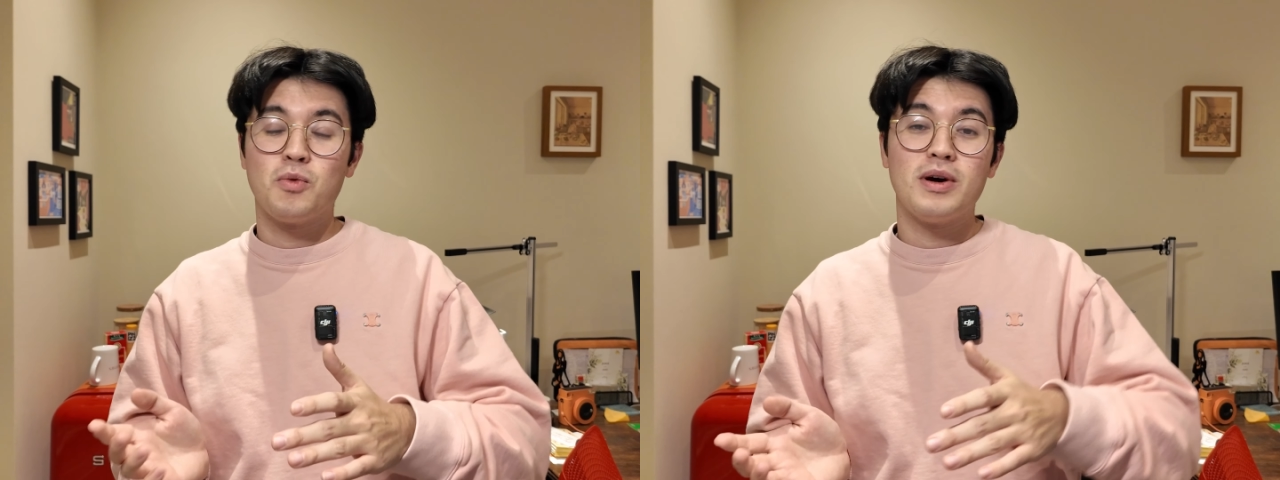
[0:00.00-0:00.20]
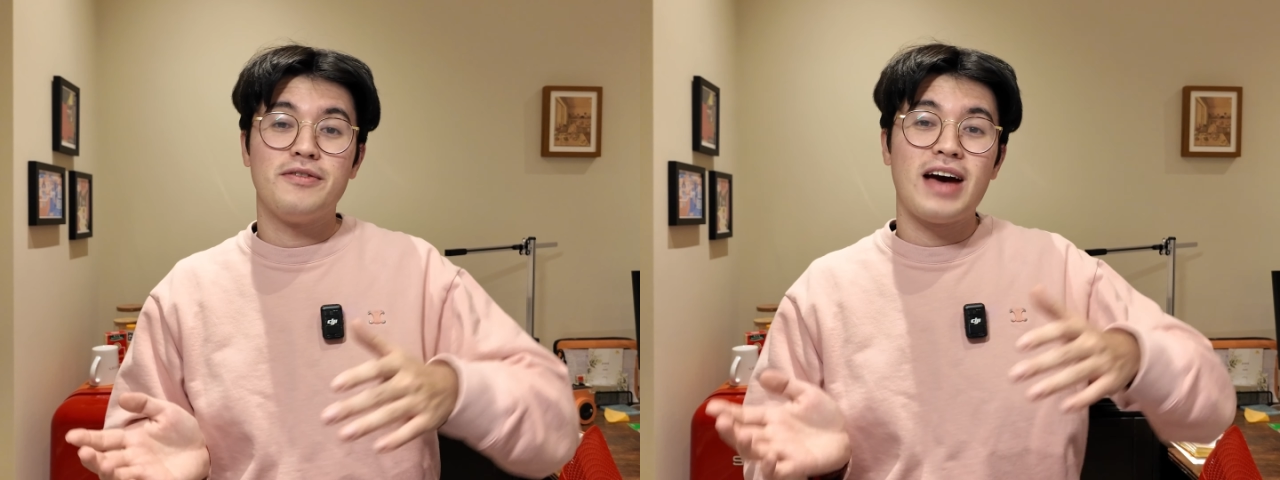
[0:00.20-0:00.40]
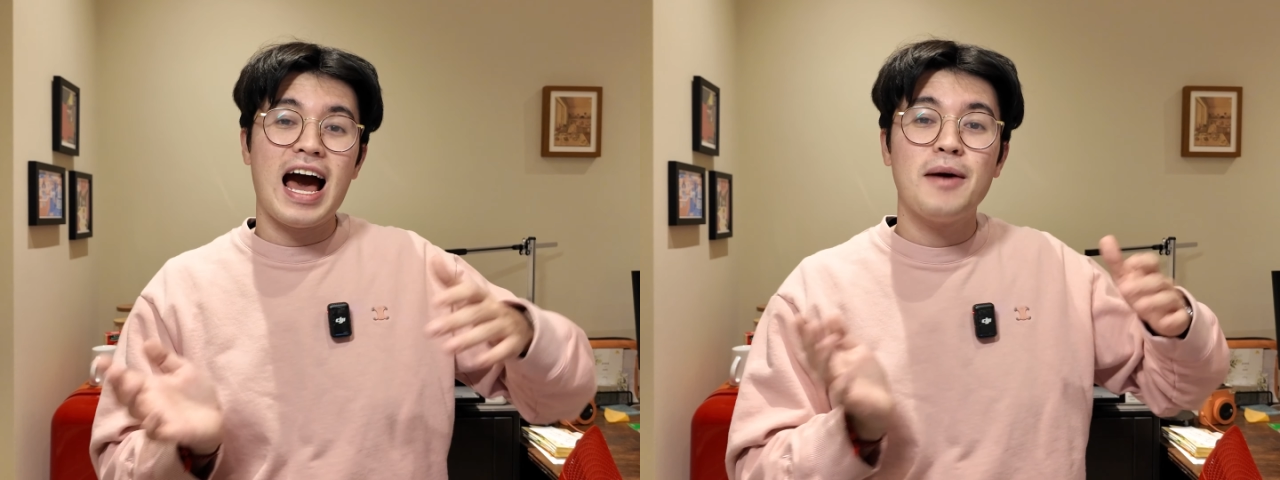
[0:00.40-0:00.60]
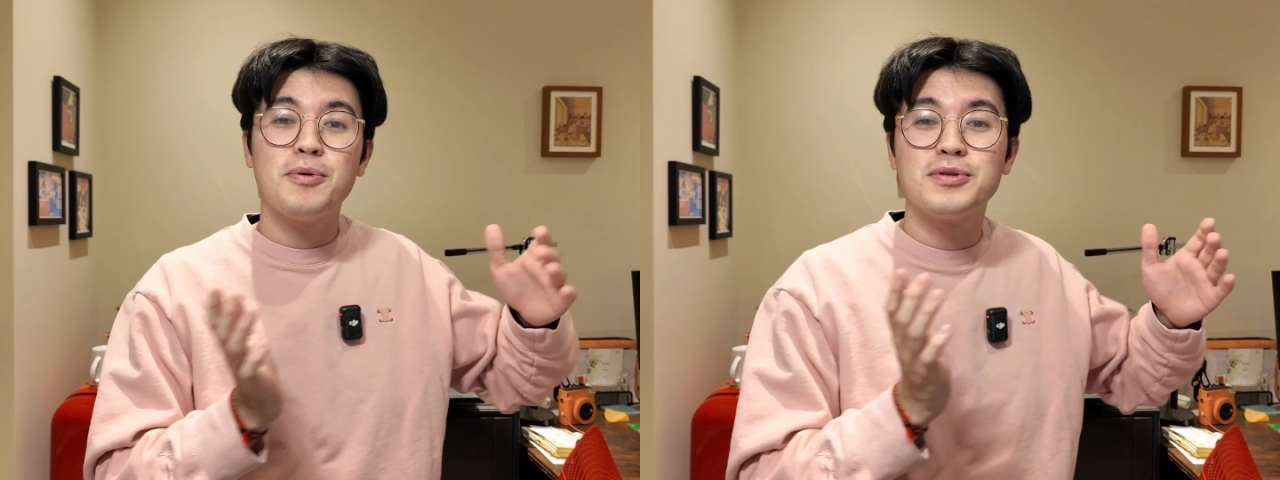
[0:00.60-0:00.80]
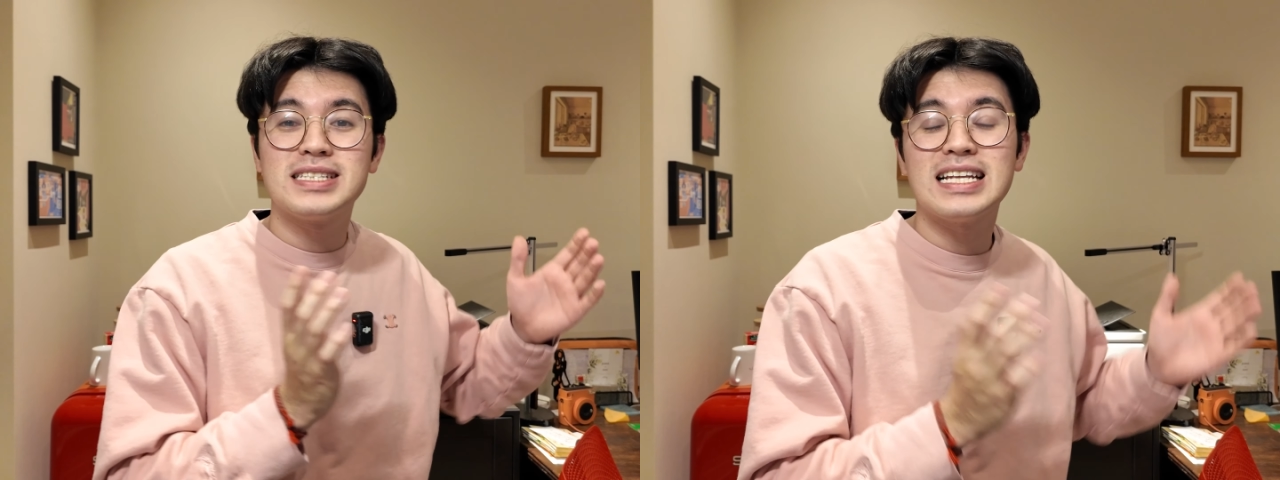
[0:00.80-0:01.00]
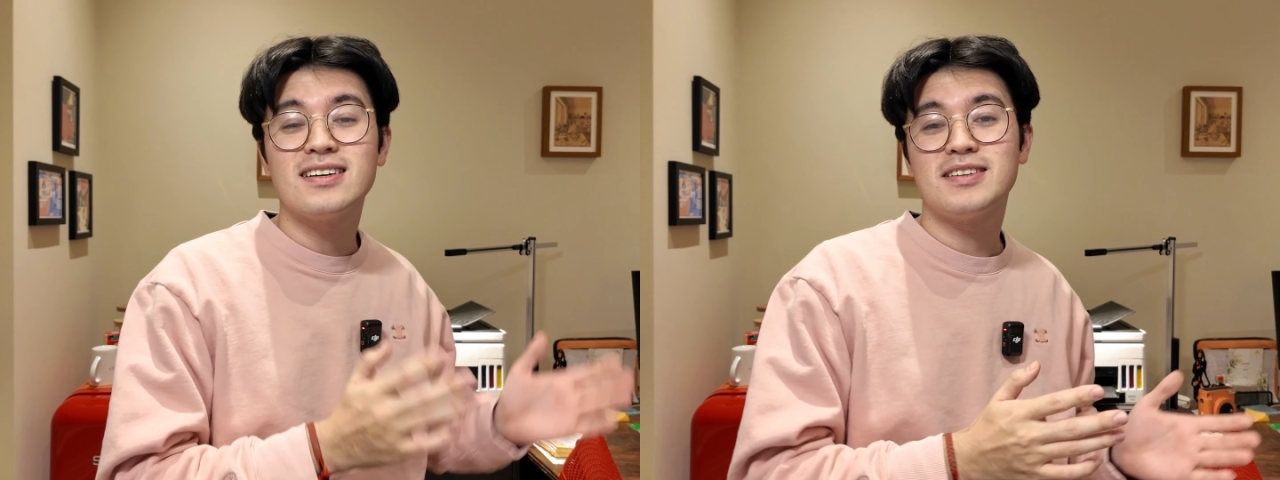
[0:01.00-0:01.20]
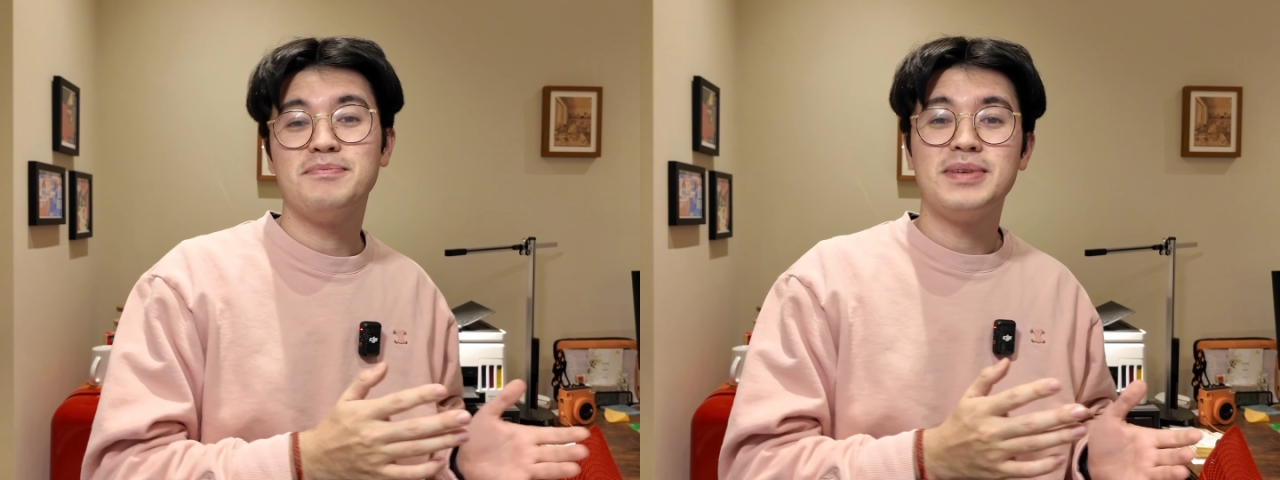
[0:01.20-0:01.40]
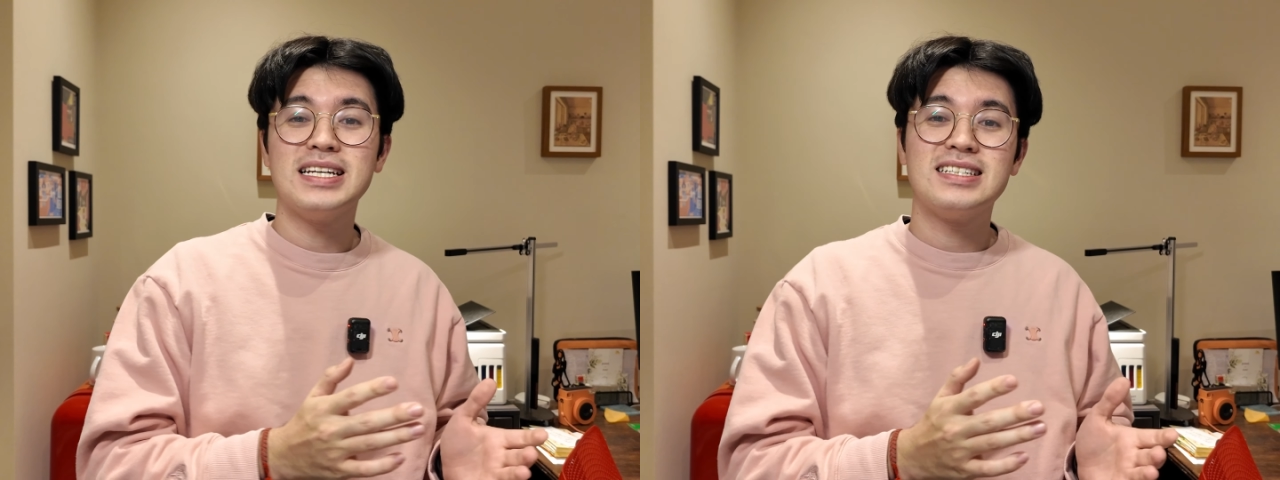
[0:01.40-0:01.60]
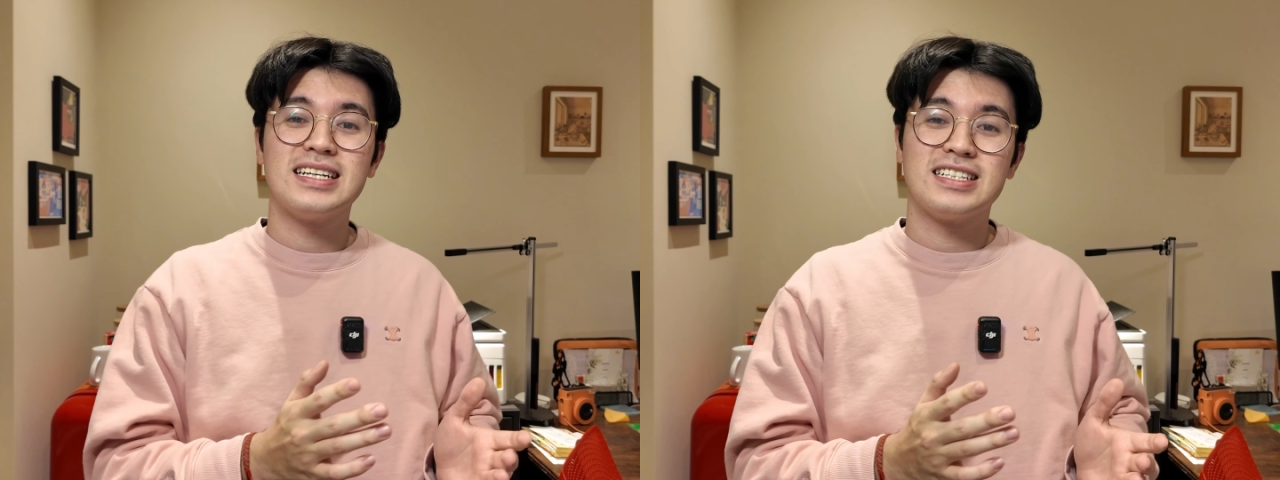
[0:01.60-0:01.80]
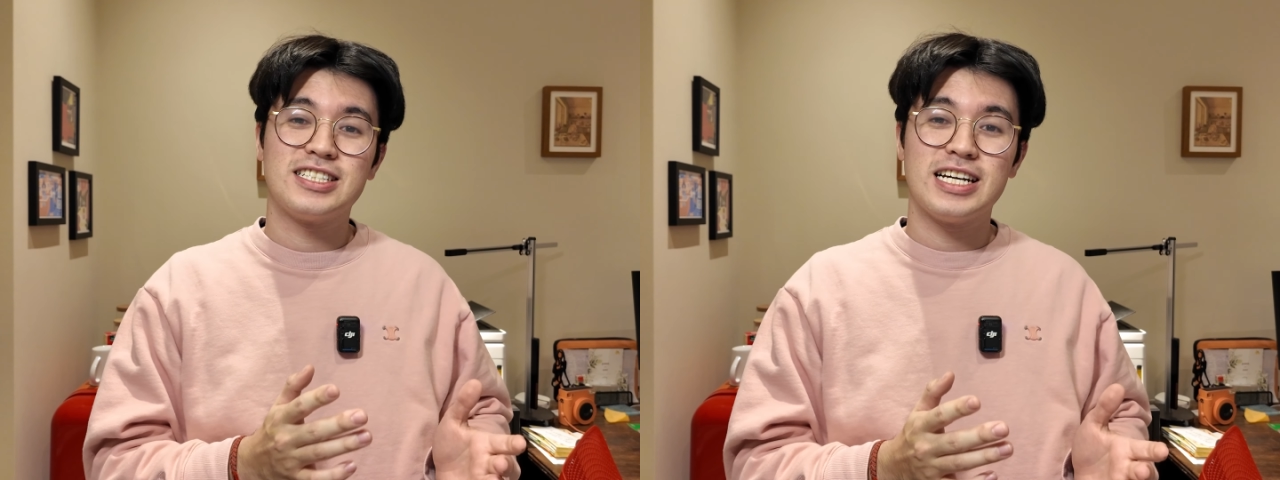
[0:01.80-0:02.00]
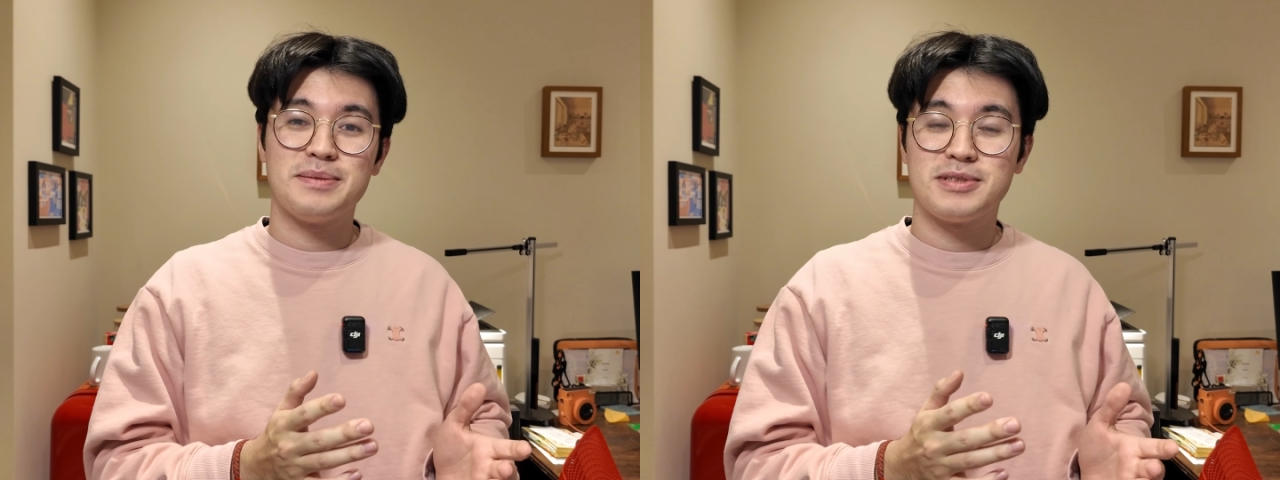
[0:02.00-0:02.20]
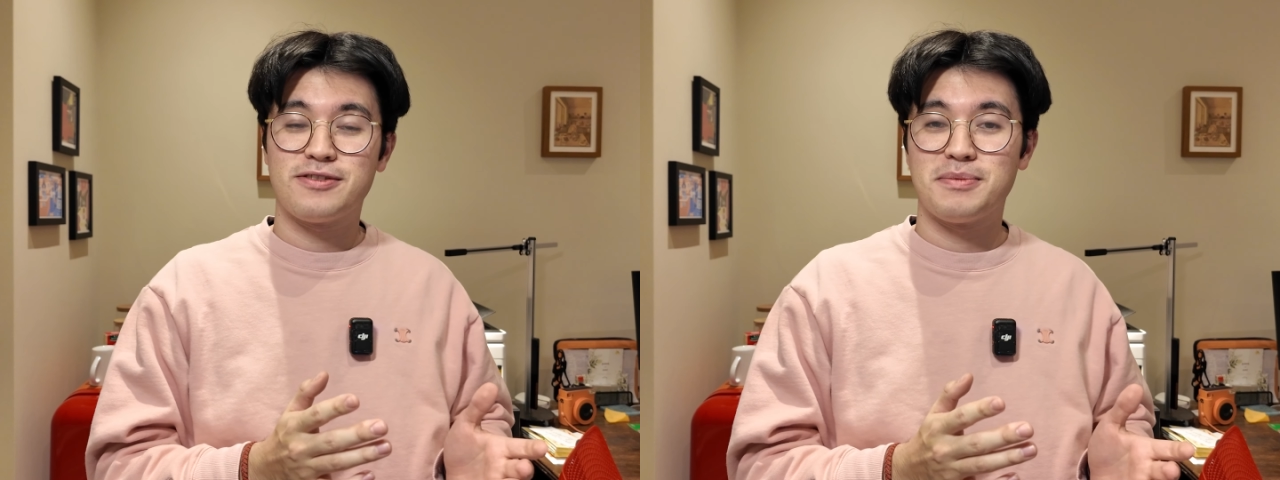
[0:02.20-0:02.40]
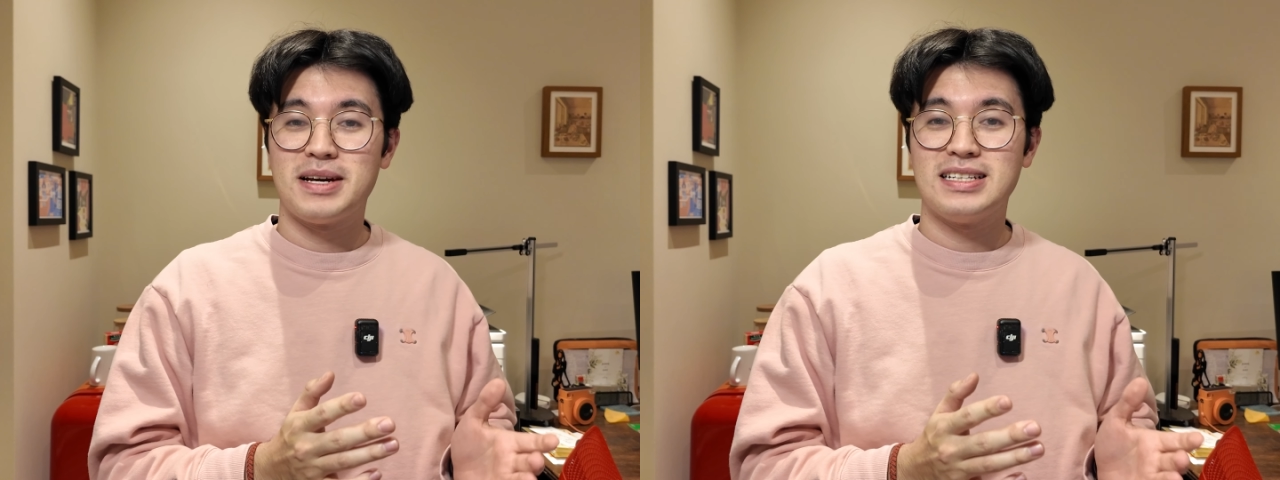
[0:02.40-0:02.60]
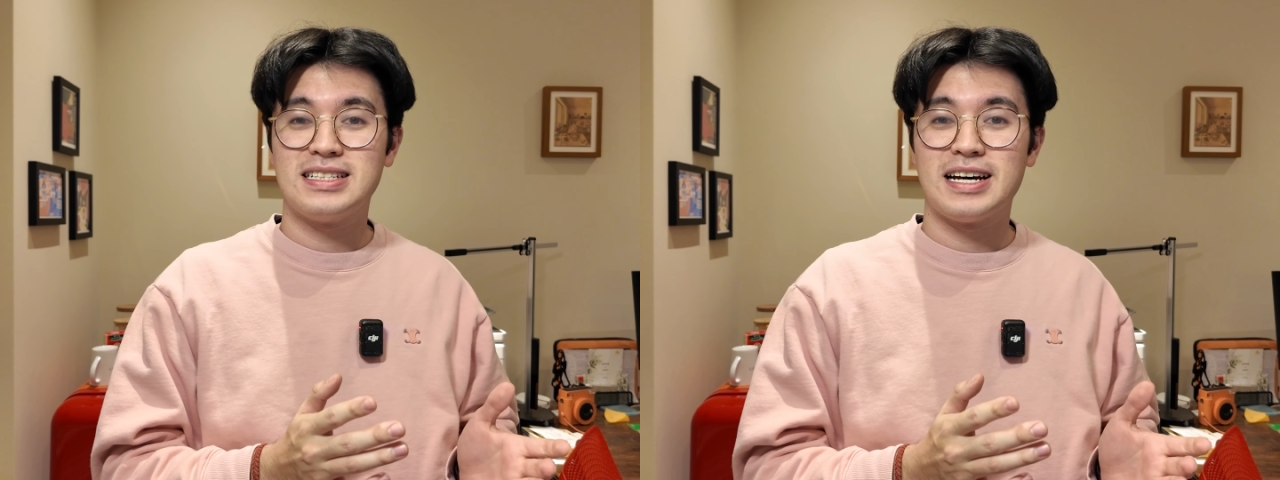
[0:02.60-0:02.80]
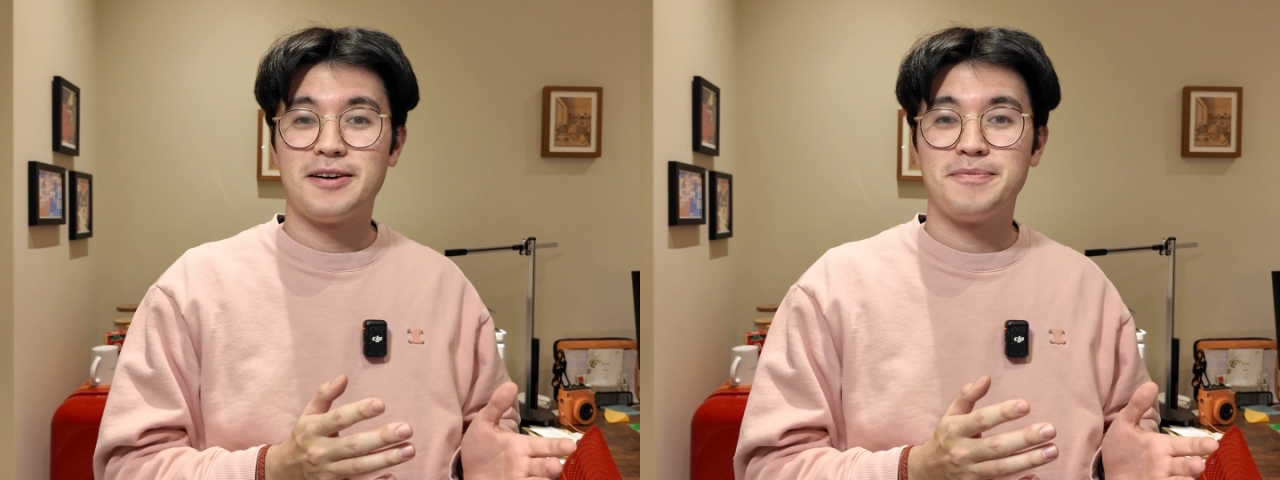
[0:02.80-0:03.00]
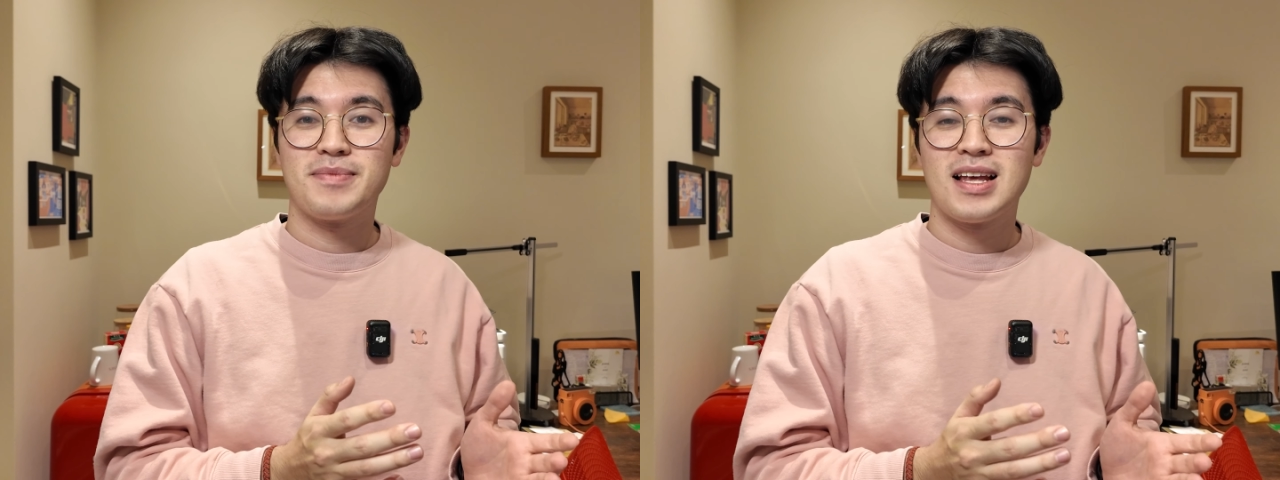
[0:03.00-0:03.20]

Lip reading: with Apple Silicon beating chips from Intel,